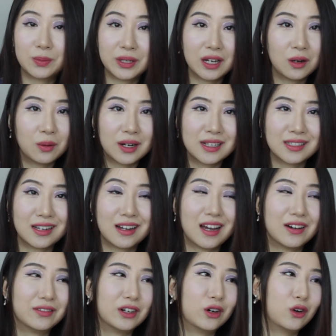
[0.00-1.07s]
BL wise, I
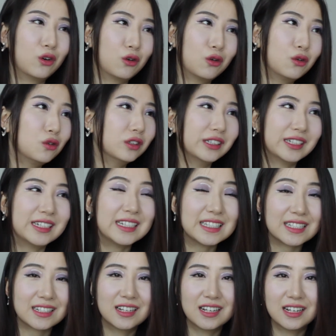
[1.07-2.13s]
have a whole
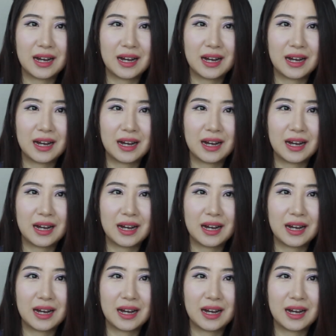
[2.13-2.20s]
list.